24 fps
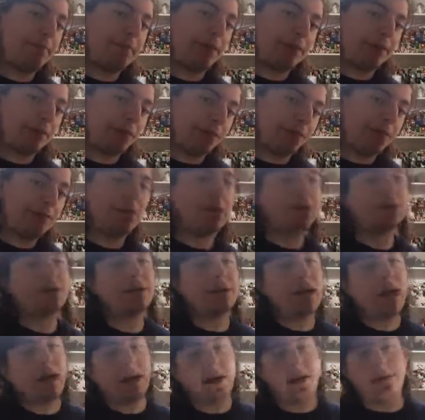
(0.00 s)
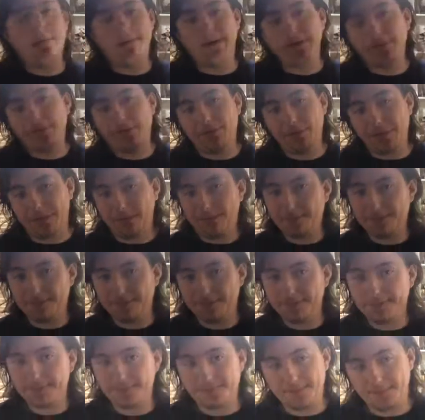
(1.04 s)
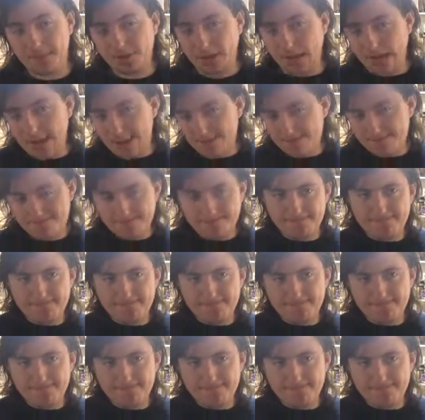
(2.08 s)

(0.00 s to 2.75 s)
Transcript: Man 2 better than Iron Man 3. Okay?